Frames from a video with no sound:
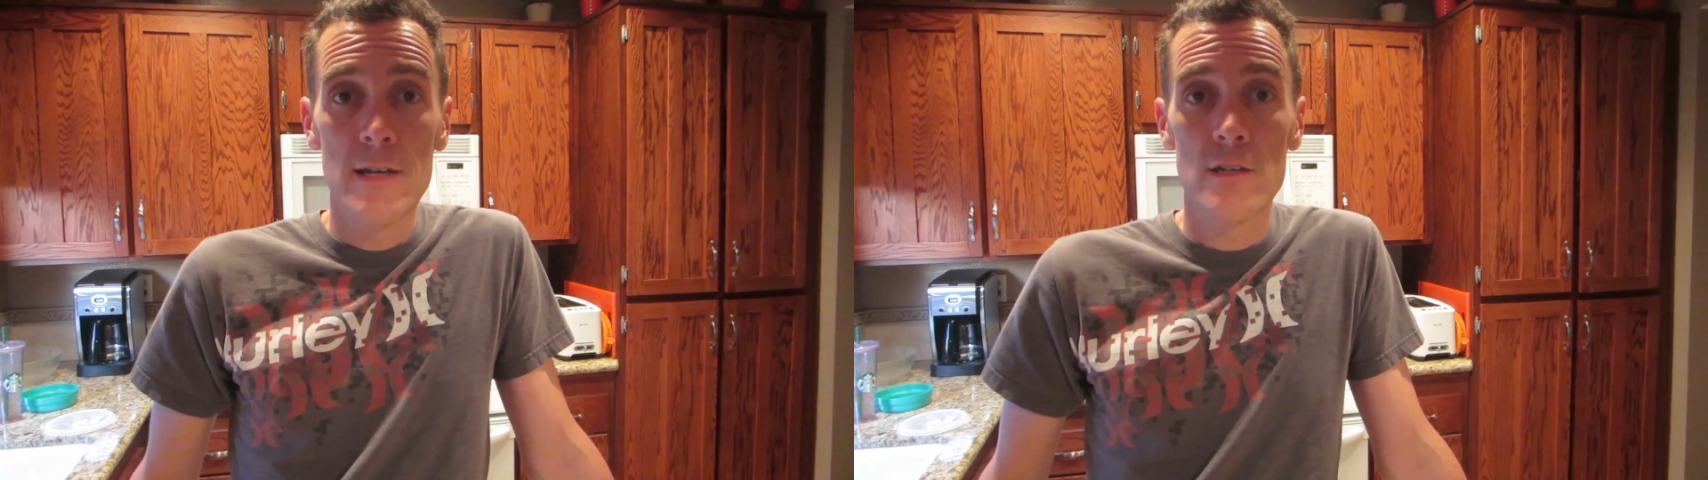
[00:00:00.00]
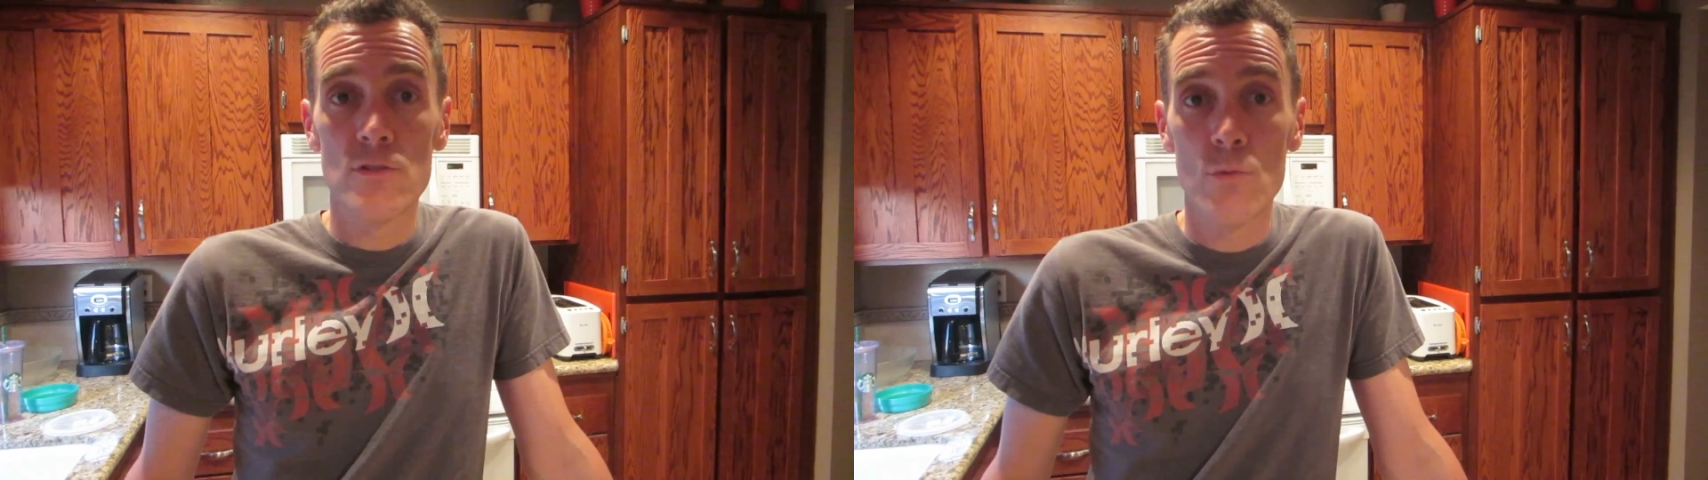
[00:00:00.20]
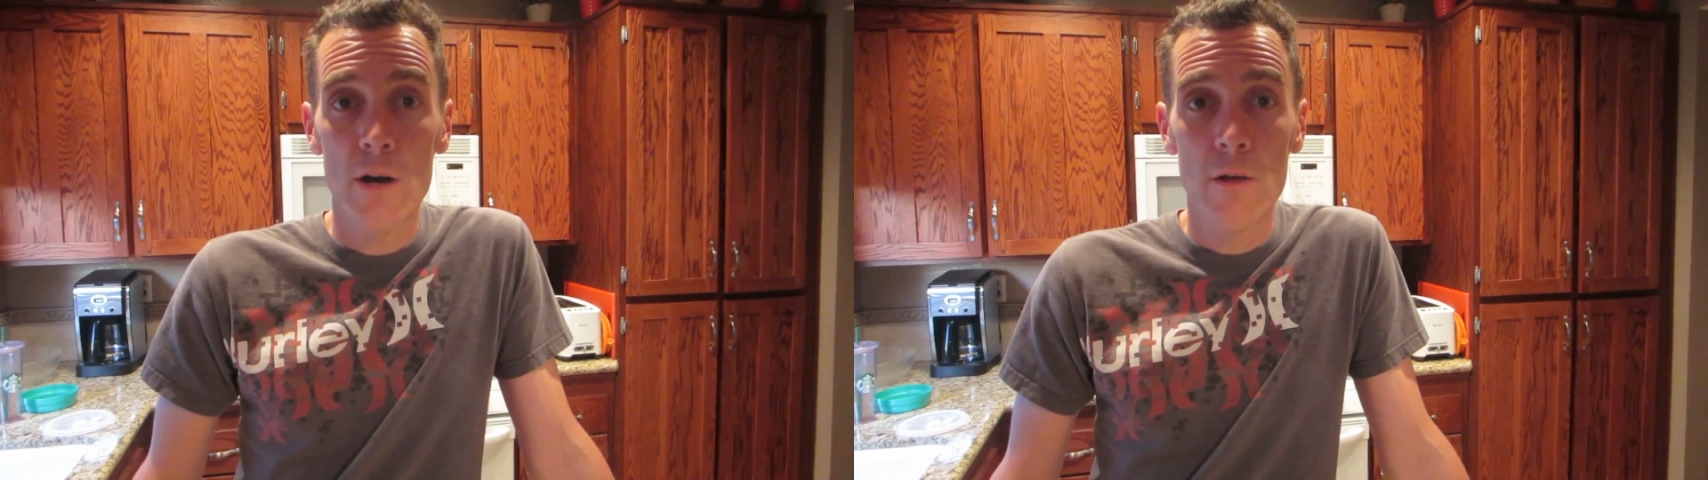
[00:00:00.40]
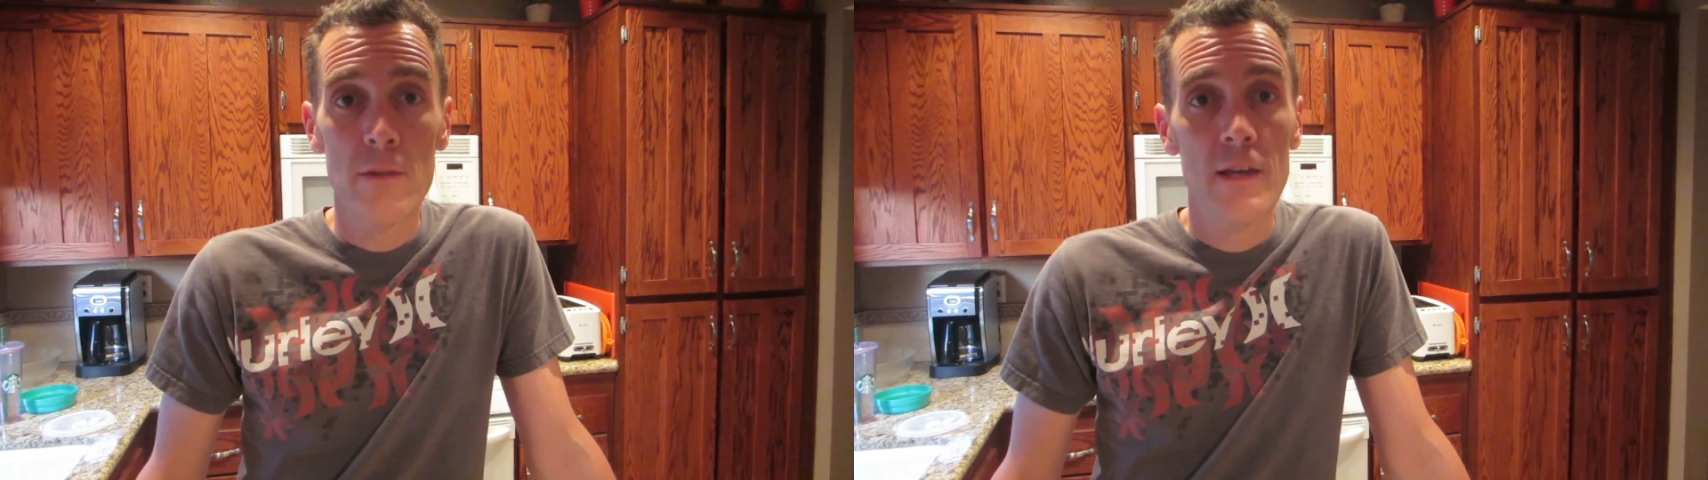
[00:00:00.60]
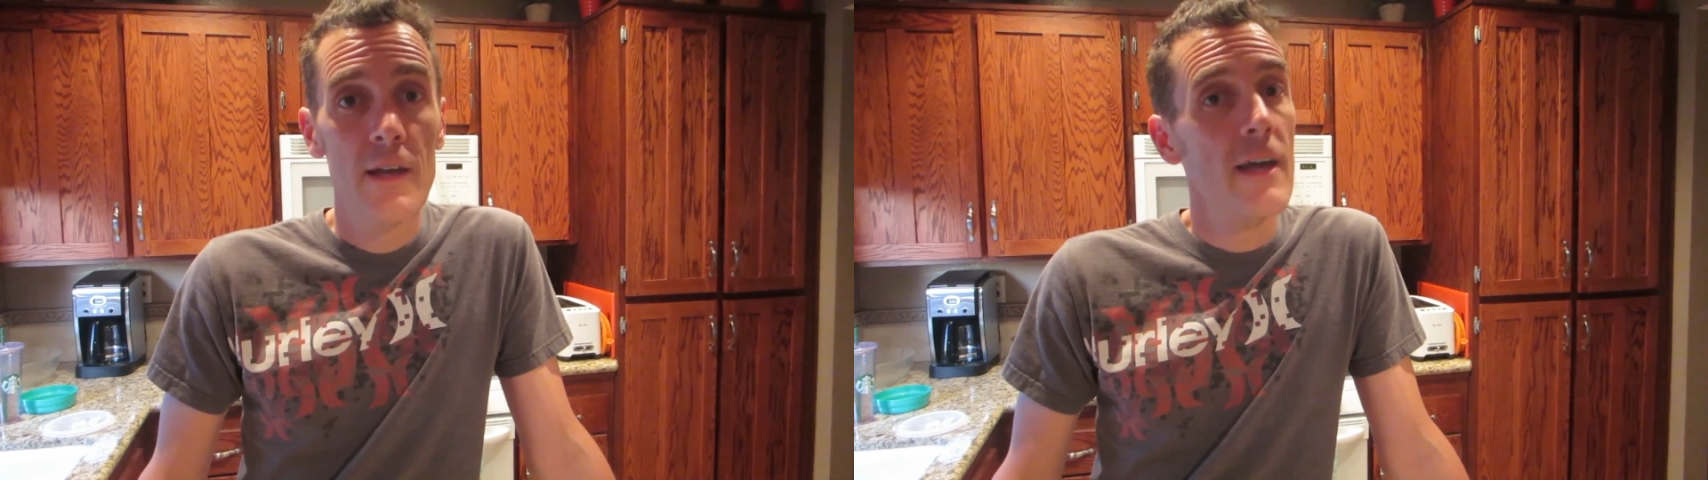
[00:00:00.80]
as well,
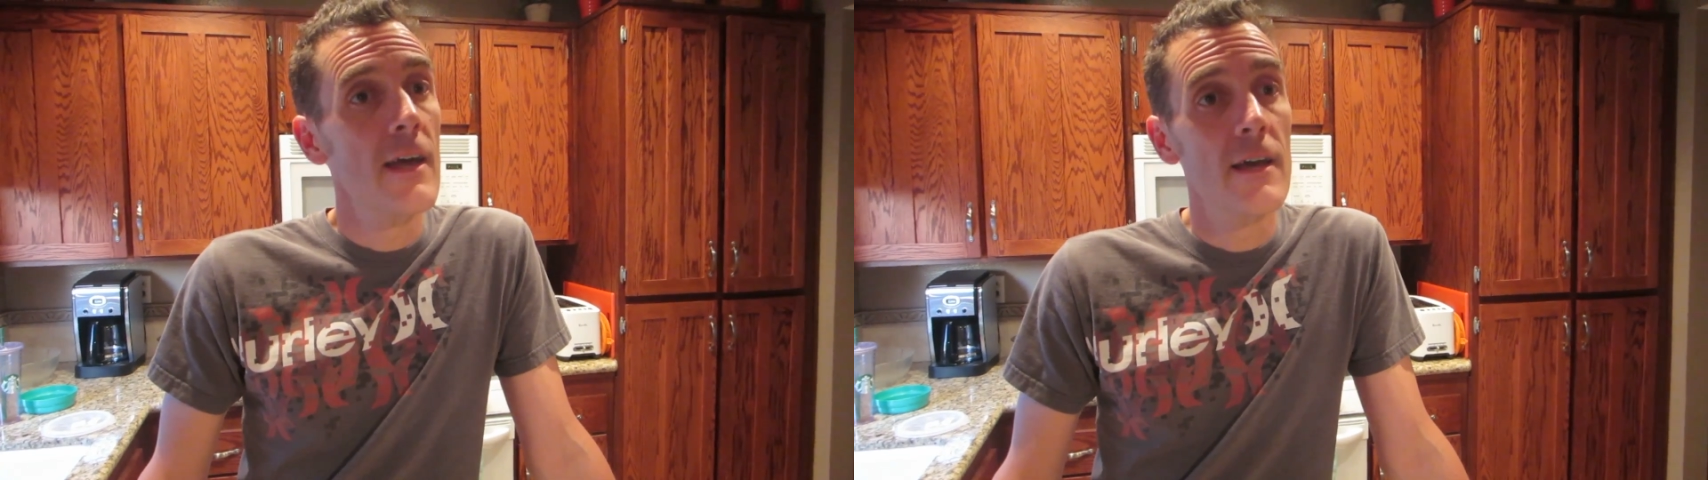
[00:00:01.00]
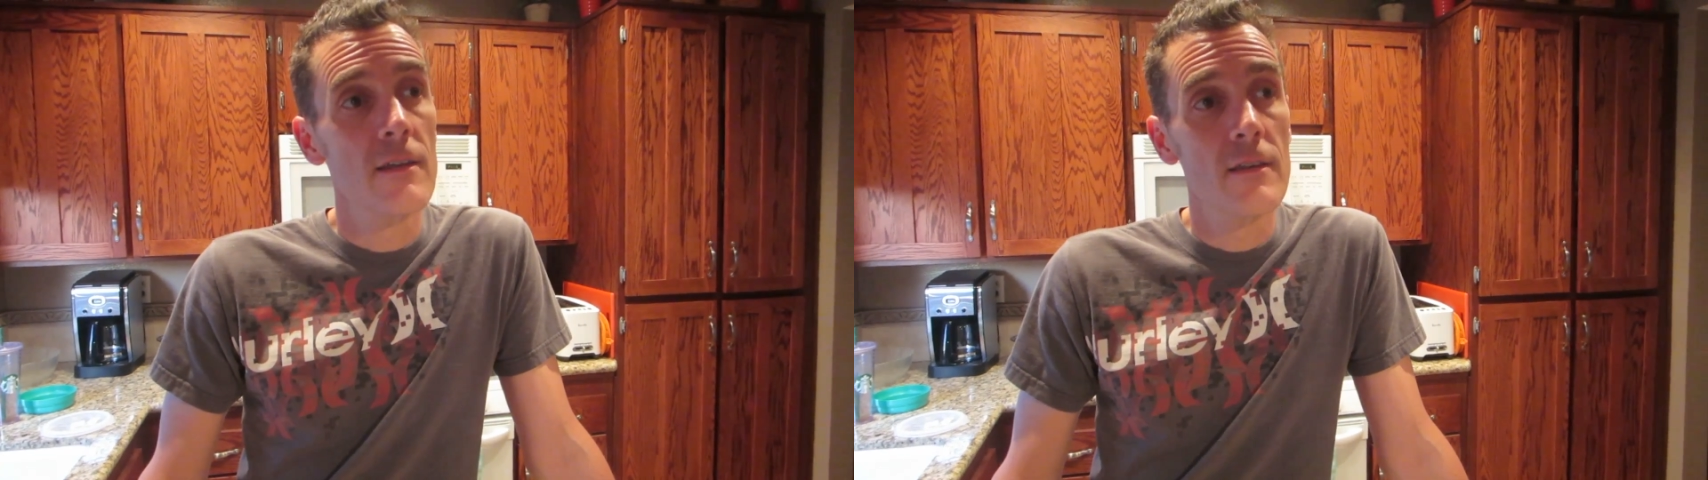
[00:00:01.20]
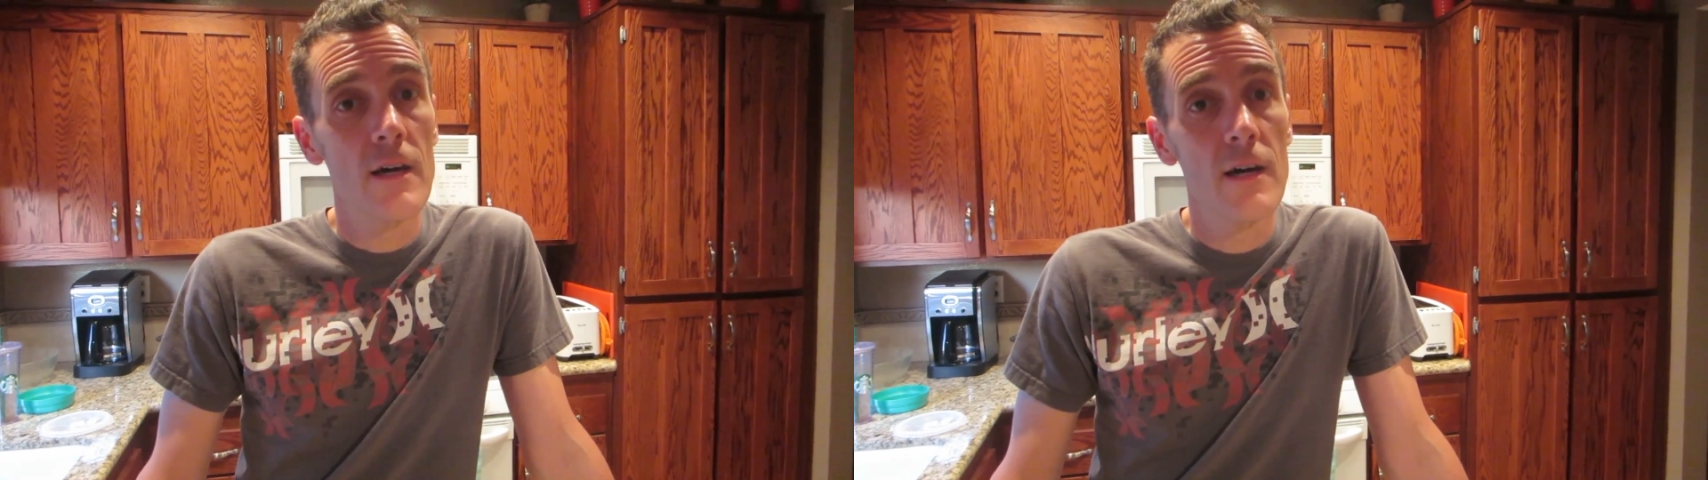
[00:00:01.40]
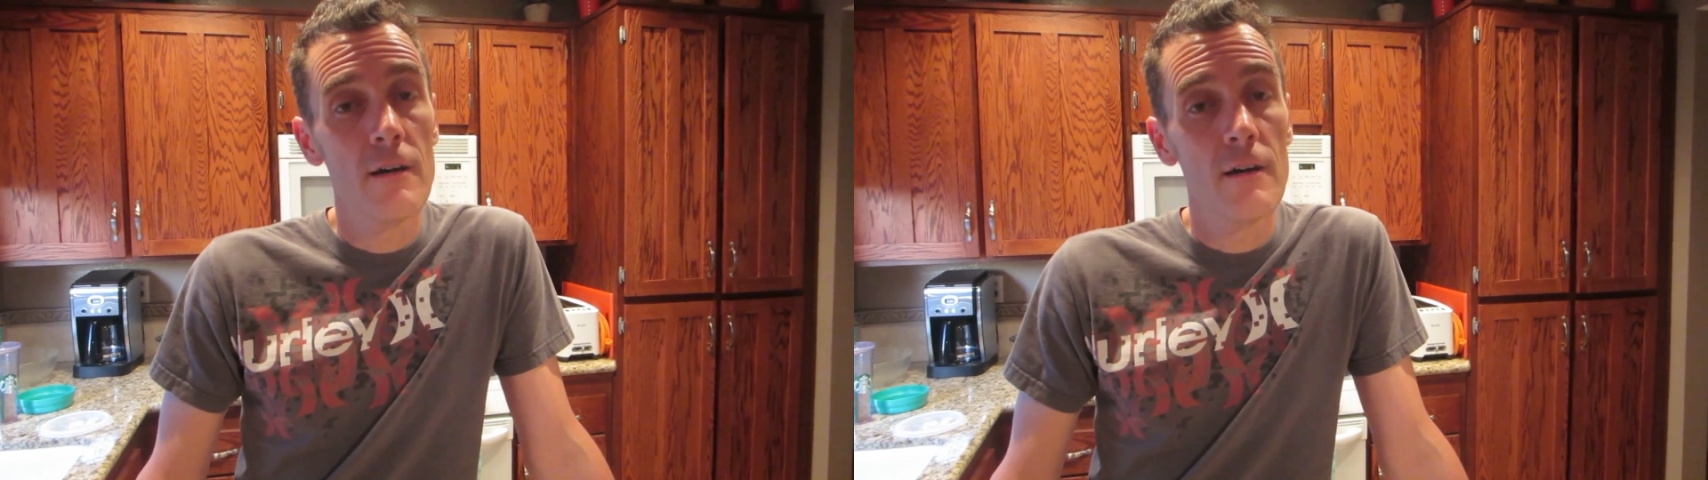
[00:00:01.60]
and